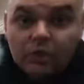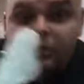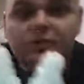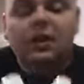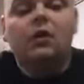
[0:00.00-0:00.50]

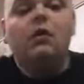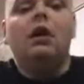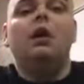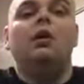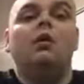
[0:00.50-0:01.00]
So
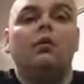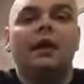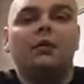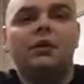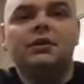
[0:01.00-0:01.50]
what
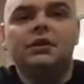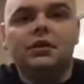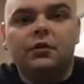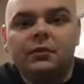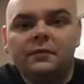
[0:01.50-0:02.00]
I wanted to
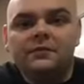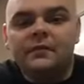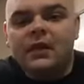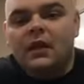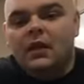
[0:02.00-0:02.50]
do
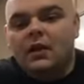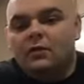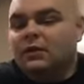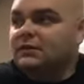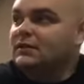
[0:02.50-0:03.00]

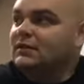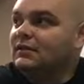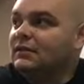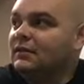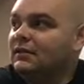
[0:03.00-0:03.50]
was,
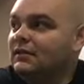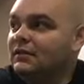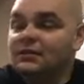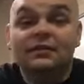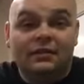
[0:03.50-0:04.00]

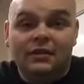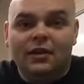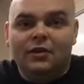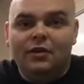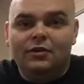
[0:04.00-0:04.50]

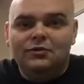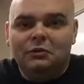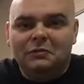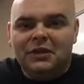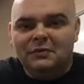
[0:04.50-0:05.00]

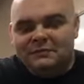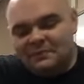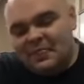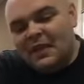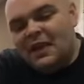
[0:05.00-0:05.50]
thunderstorms coming.
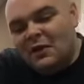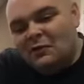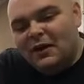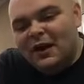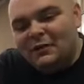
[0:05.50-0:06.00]

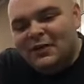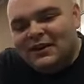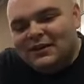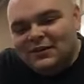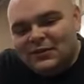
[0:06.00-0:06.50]
What I wanted
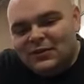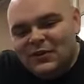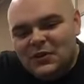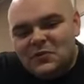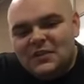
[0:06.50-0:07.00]
to do
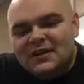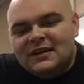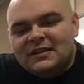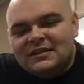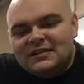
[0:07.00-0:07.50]

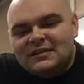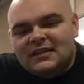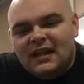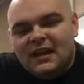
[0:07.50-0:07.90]
was